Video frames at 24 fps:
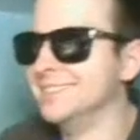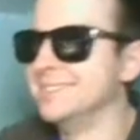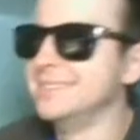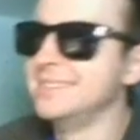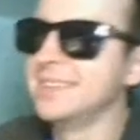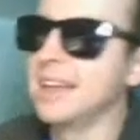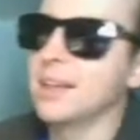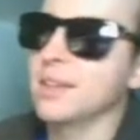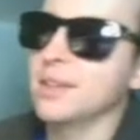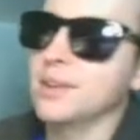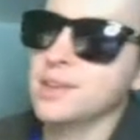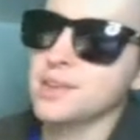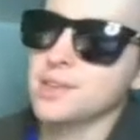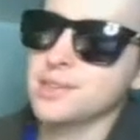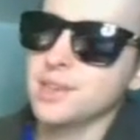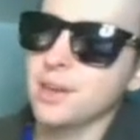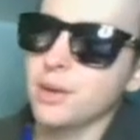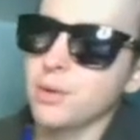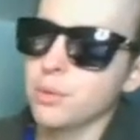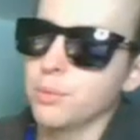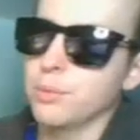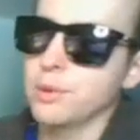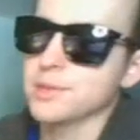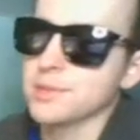Now Lucas is
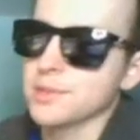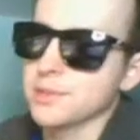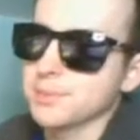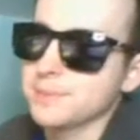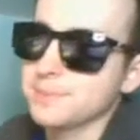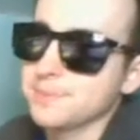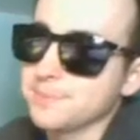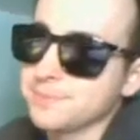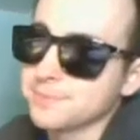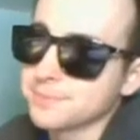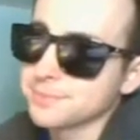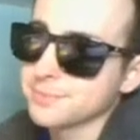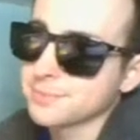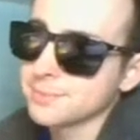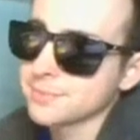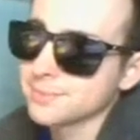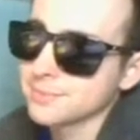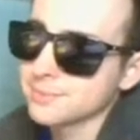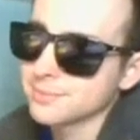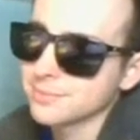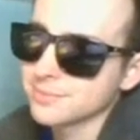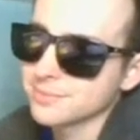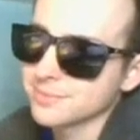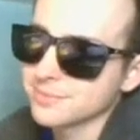going Wizard.
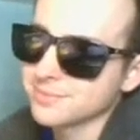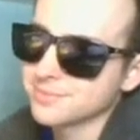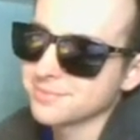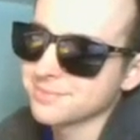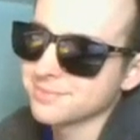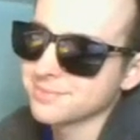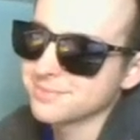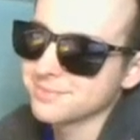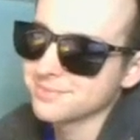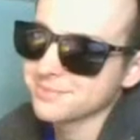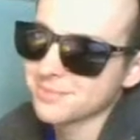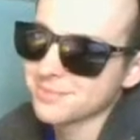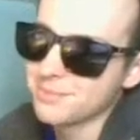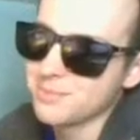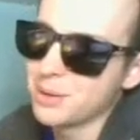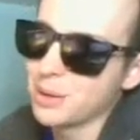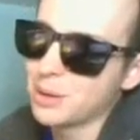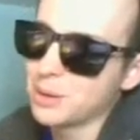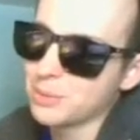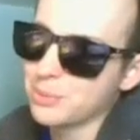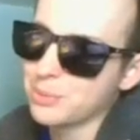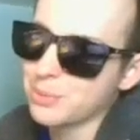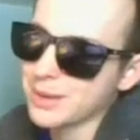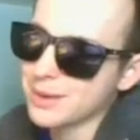
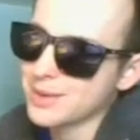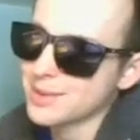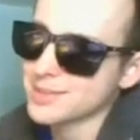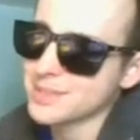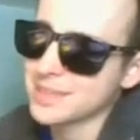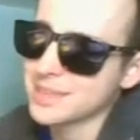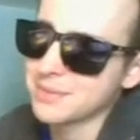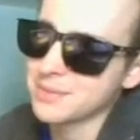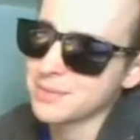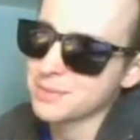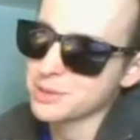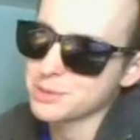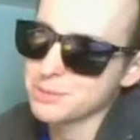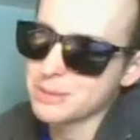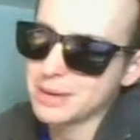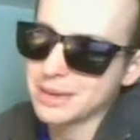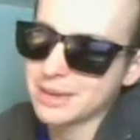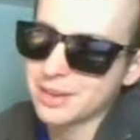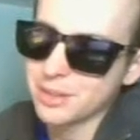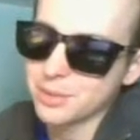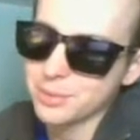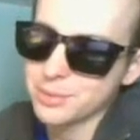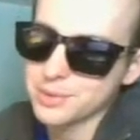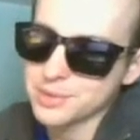Both players giving
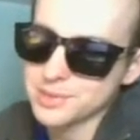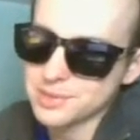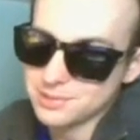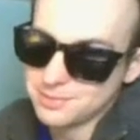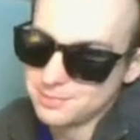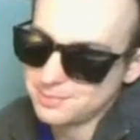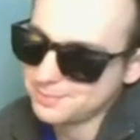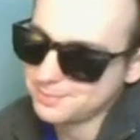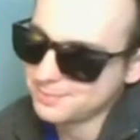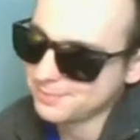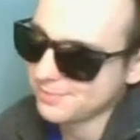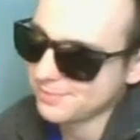respect to the Wizard.